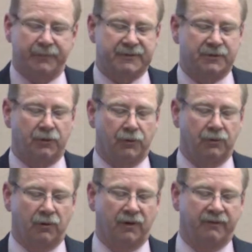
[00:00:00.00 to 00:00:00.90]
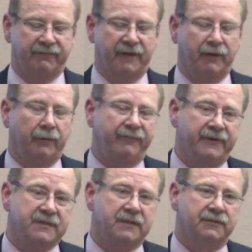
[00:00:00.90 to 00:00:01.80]
episode or the follow-up
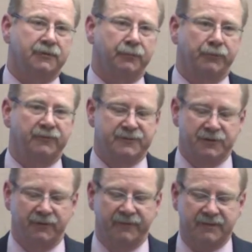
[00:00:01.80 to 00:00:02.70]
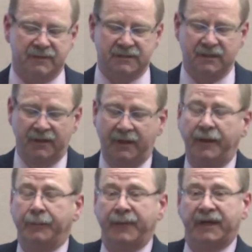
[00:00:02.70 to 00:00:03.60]
visit to approve services,
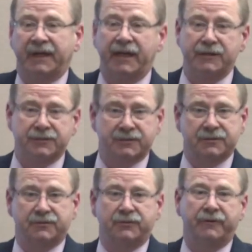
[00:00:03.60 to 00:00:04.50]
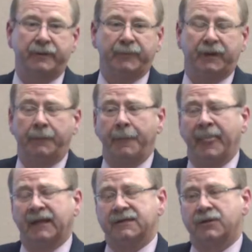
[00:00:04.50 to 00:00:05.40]
medications, or treatment.
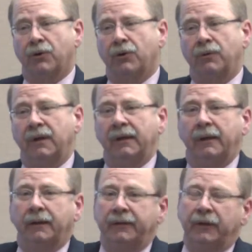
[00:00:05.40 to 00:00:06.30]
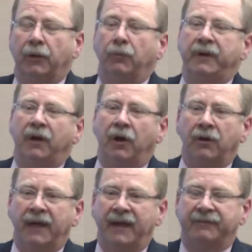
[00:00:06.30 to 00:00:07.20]
So, we
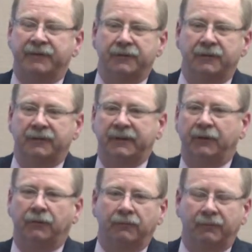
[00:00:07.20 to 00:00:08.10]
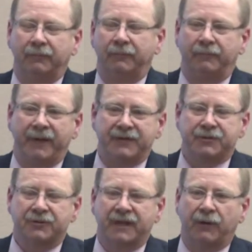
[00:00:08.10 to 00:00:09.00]
all have to, make
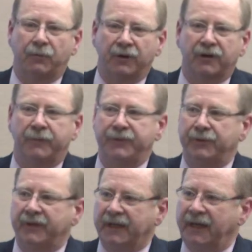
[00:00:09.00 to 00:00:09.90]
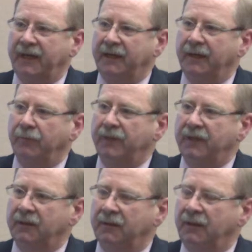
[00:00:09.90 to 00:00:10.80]
sure that we're communicating, that we
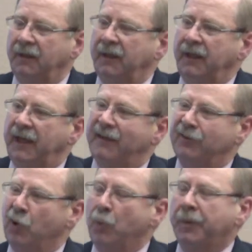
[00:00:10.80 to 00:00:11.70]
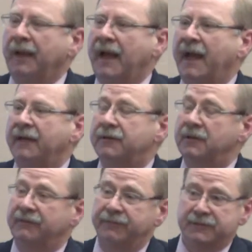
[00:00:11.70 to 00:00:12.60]
can have an open line
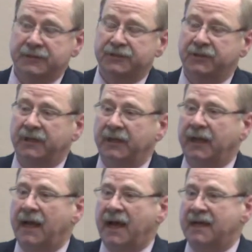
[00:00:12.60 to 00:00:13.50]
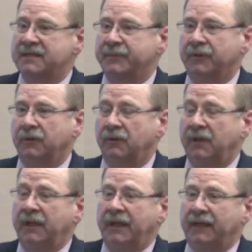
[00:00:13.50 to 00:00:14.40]
to the physician in the hospital
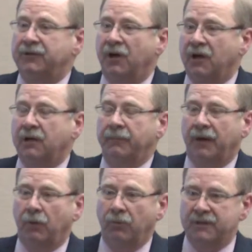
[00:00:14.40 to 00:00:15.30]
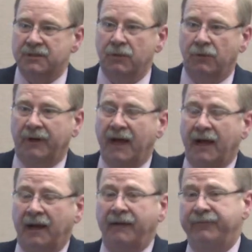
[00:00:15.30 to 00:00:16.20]
and talk about what's going
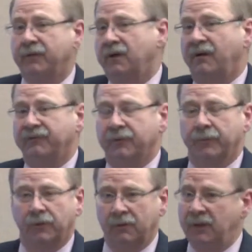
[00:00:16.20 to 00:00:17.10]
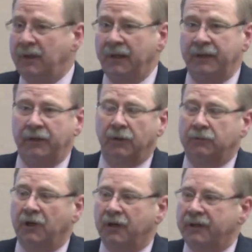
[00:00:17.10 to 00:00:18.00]
on. I feel comfortable,
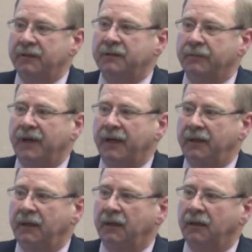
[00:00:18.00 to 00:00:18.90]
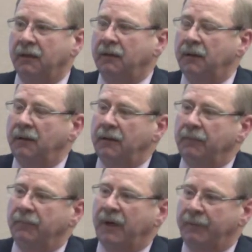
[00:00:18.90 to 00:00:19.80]
talking to
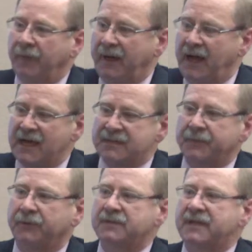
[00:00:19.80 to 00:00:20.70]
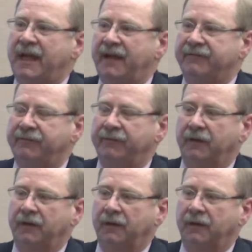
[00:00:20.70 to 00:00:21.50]
my hospital staff,